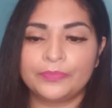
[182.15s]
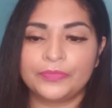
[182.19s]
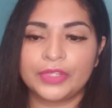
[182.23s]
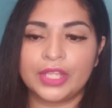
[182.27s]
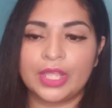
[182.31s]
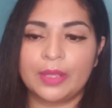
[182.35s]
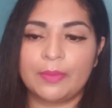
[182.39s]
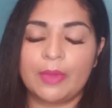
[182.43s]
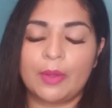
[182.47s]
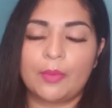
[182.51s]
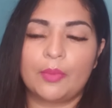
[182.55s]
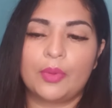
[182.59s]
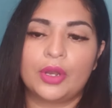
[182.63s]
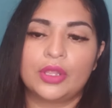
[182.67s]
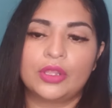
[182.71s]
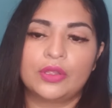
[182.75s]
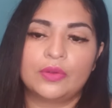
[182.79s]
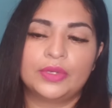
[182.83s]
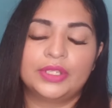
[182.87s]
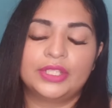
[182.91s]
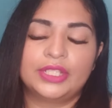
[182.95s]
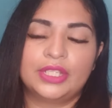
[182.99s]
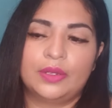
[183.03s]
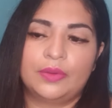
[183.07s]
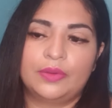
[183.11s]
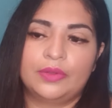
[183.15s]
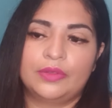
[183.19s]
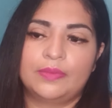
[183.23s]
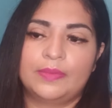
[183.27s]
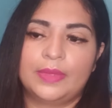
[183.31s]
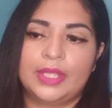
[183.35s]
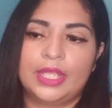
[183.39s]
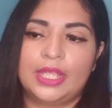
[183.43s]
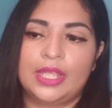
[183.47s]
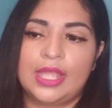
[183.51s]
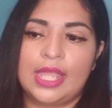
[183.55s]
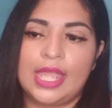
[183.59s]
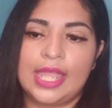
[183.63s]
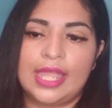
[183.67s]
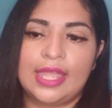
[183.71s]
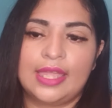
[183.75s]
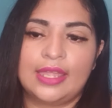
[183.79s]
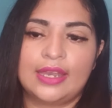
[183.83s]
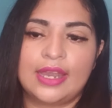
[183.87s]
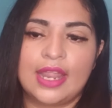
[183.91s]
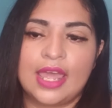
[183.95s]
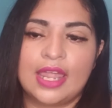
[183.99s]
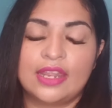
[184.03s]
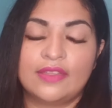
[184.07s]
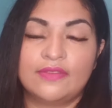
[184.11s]
And my brother was there with me,
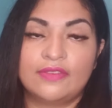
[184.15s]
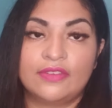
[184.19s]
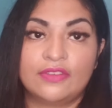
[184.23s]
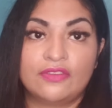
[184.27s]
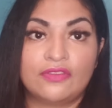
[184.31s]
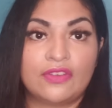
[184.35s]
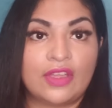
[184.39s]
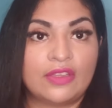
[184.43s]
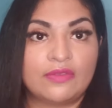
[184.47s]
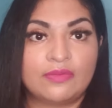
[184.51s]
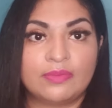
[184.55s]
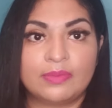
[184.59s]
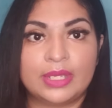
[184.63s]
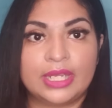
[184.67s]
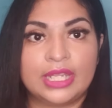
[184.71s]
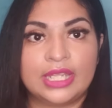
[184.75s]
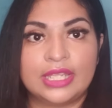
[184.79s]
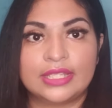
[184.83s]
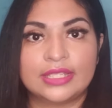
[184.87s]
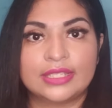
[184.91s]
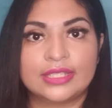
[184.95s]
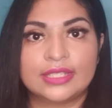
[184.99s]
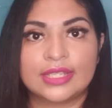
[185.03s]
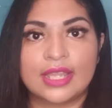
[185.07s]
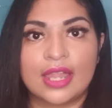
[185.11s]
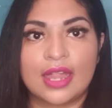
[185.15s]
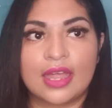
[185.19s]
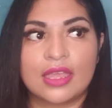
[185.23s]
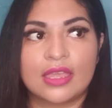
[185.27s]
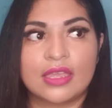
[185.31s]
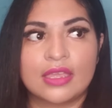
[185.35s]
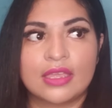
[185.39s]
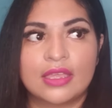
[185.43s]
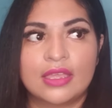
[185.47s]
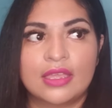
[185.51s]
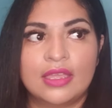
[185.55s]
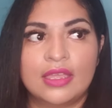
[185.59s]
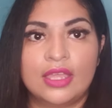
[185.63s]
and not even 5 minutes, like,